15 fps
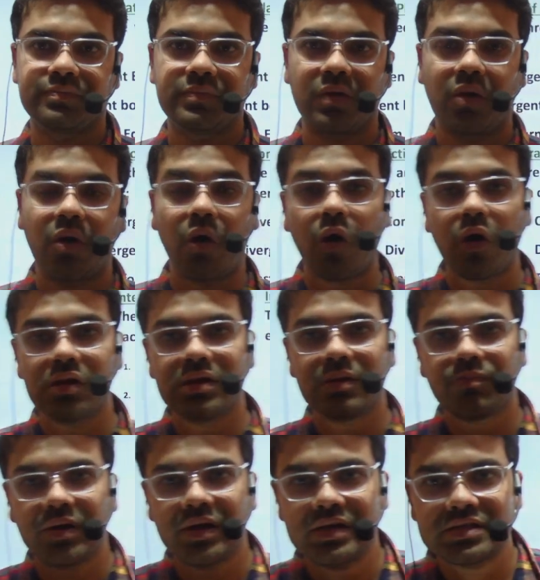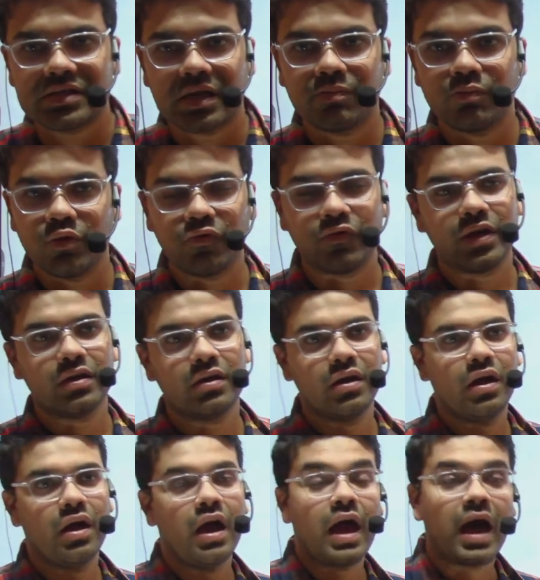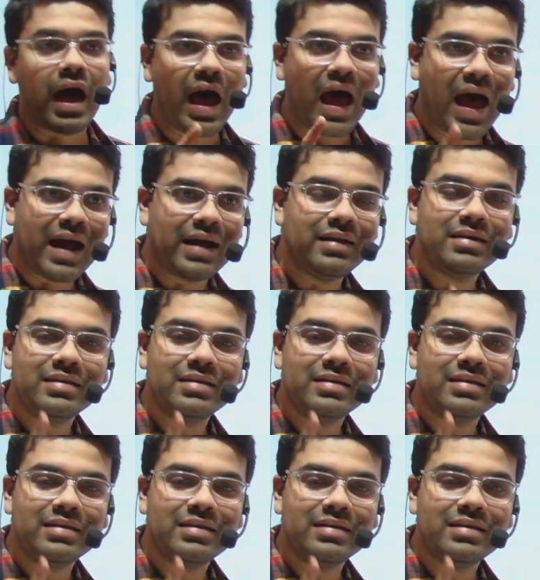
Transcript: All the plates are moving and